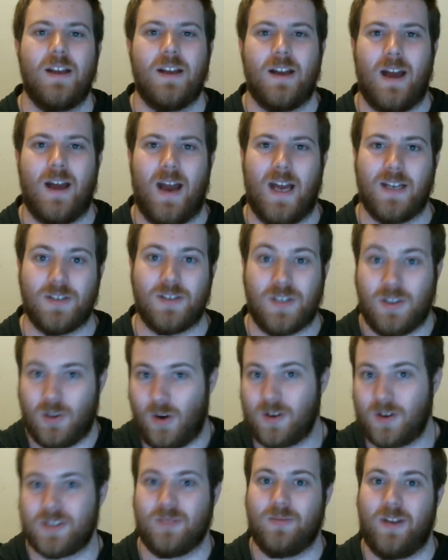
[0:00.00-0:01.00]
and she
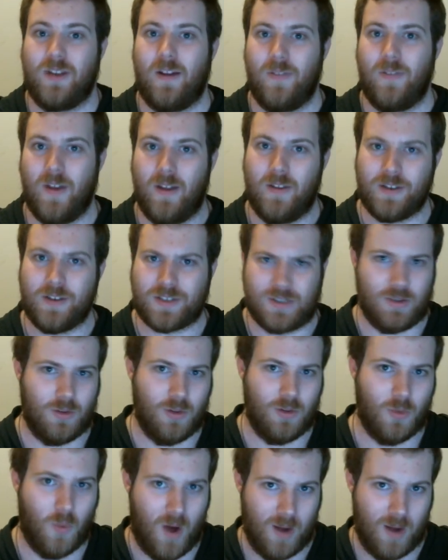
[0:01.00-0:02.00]
locks them down there. There's still
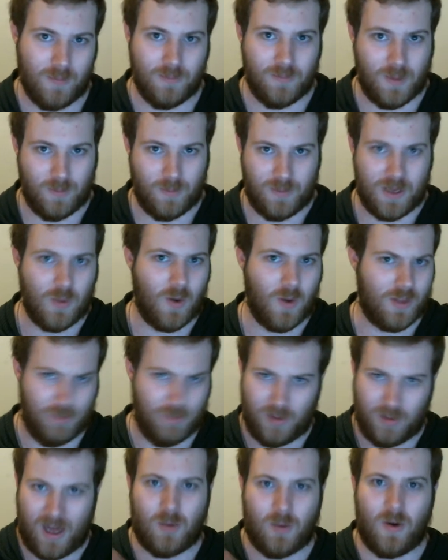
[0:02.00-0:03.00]
the big one, the
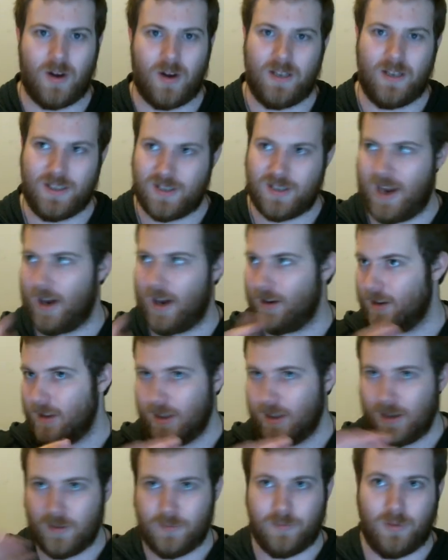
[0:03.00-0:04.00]
black one. He's out
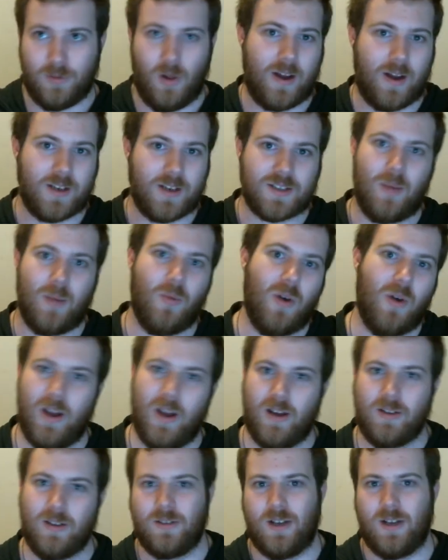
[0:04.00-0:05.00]
flying somewhere.
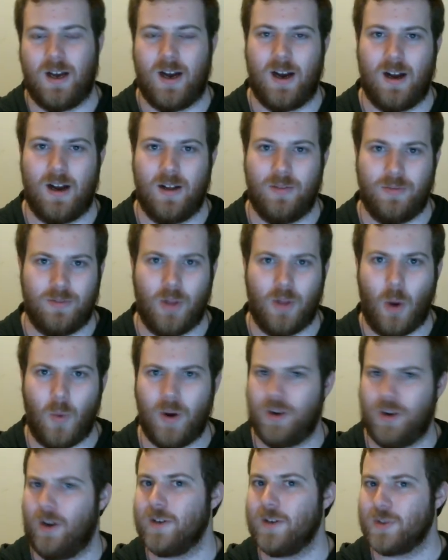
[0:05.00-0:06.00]
No one
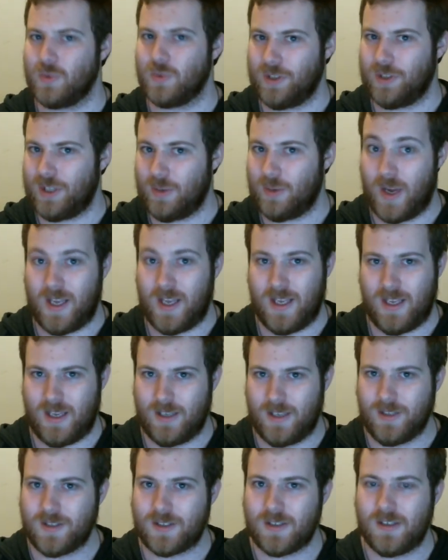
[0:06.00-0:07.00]
knows really where he
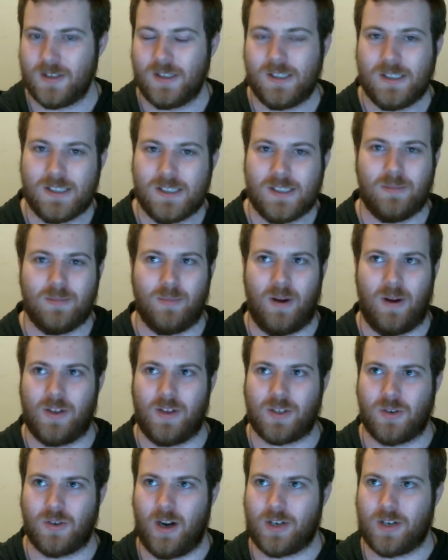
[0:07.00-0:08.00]
is, but they're
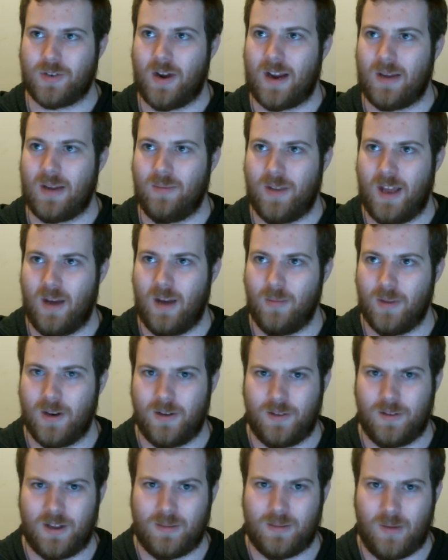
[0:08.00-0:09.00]
trying to track him down. But
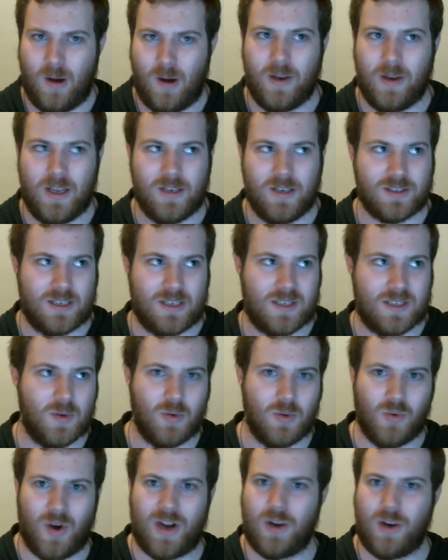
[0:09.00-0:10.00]
at the moment, he just seems to be
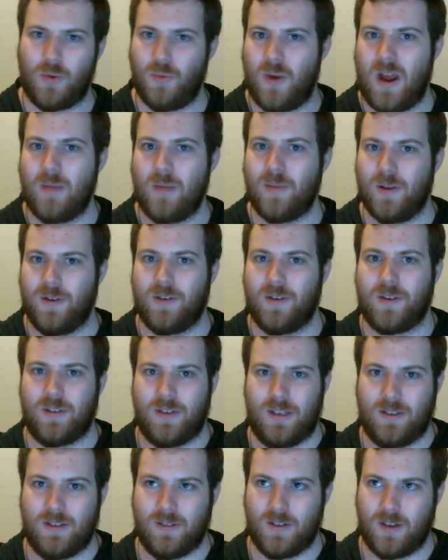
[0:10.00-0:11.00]
running rampant
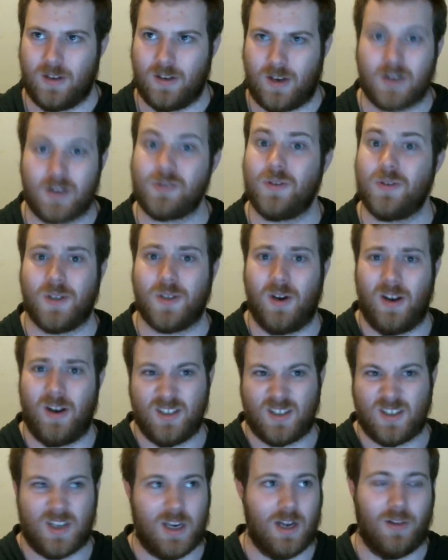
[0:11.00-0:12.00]
in the countryside,
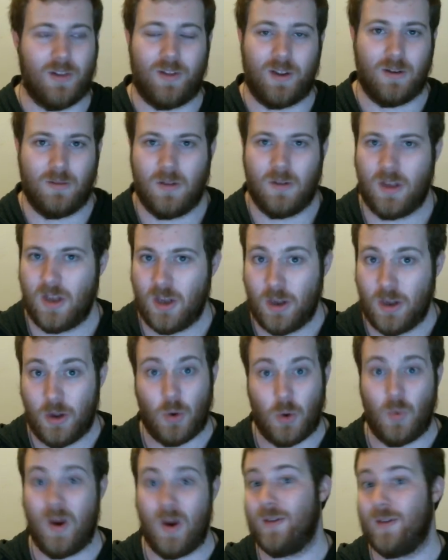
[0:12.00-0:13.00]
just killing
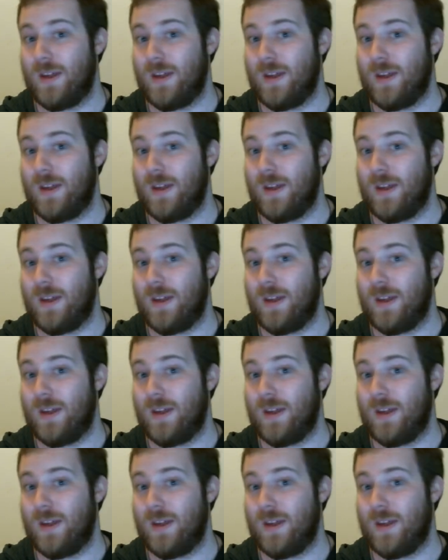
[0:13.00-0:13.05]
whoever he